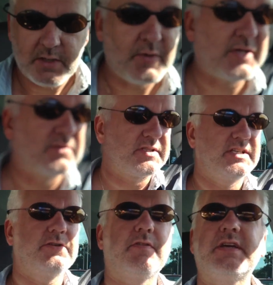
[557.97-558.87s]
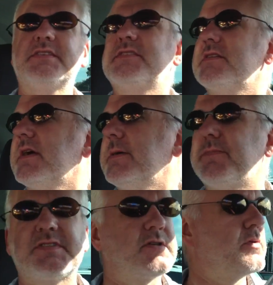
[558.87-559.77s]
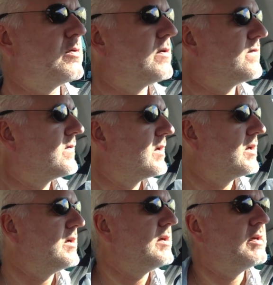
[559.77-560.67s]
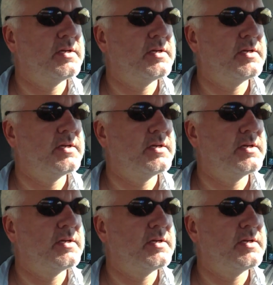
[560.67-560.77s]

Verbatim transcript: we continue this episode of the